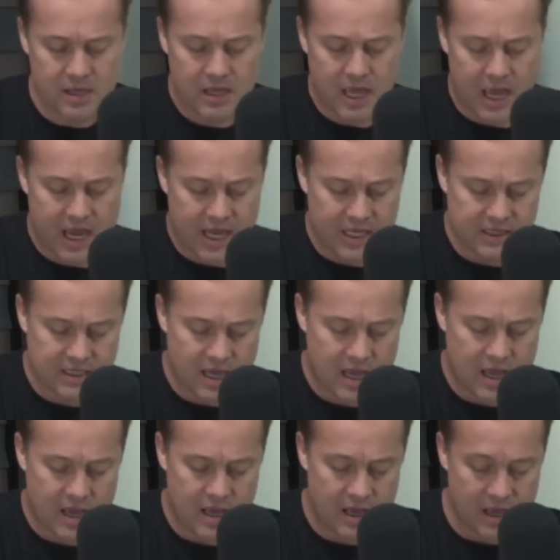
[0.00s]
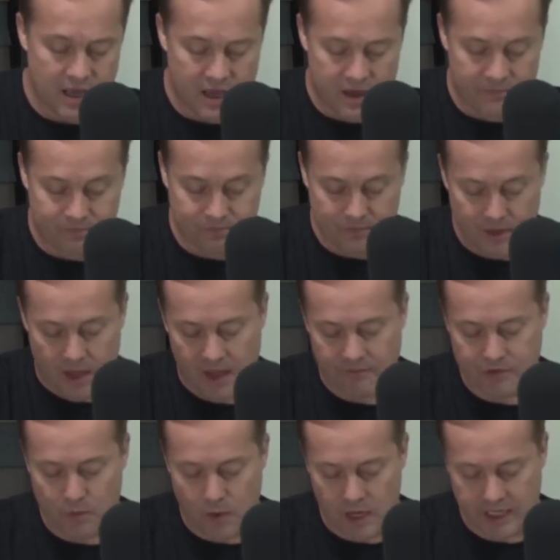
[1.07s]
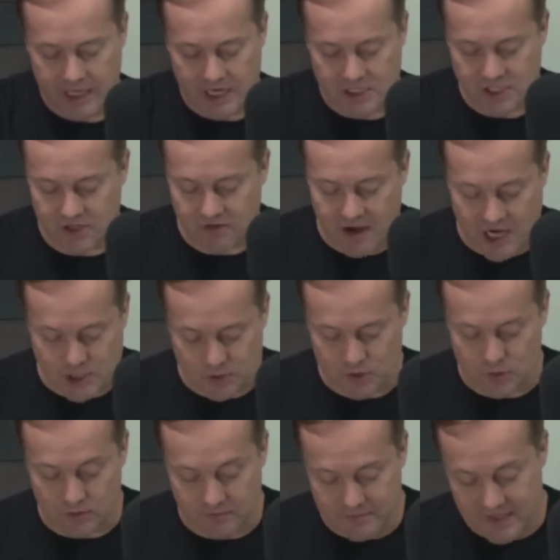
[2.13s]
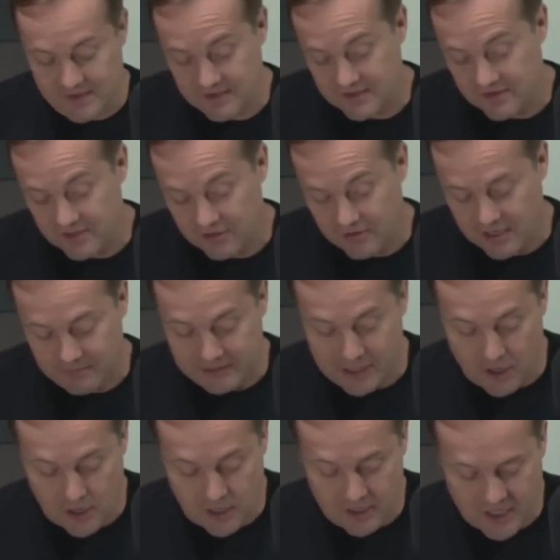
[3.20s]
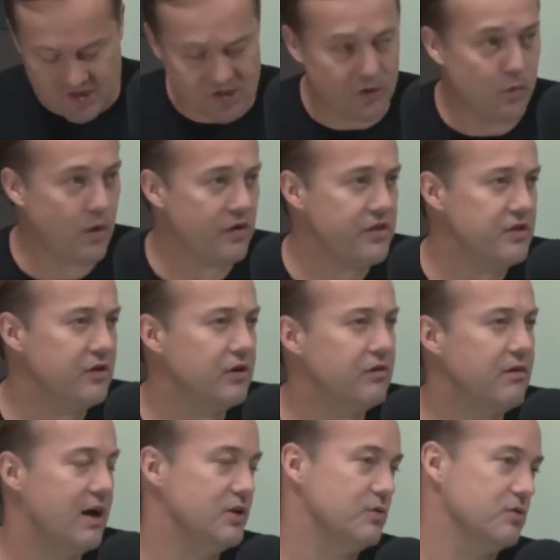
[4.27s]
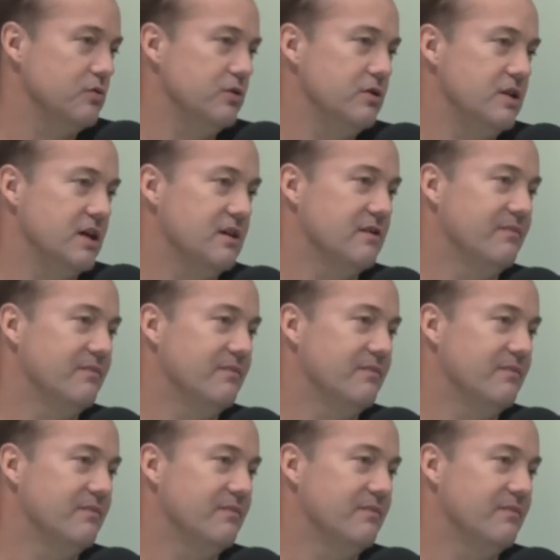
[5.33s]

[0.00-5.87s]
And uh, if you want to get into the graduate school of business, it's incredibly hard. It's still worth it to go to graduate school. You think?